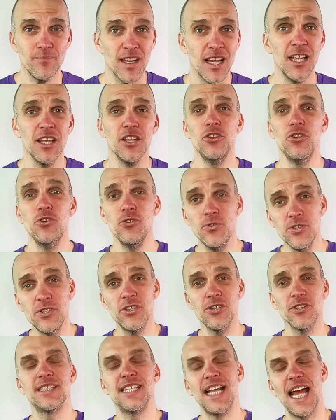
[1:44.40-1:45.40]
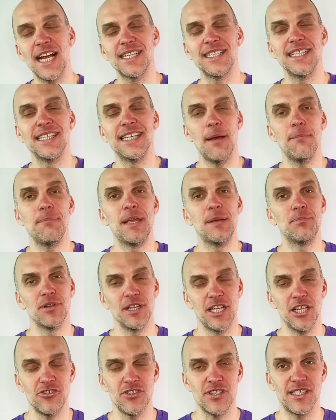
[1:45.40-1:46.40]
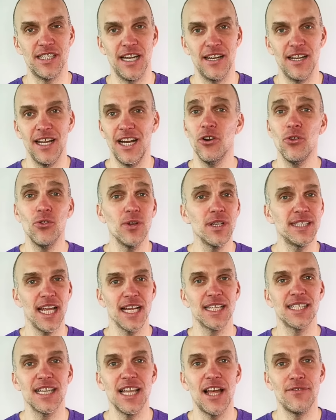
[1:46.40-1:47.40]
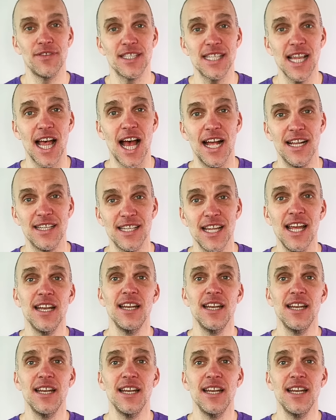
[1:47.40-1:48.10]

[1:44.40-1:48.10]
Use your deck to get people interested, and it only takes 11 slides.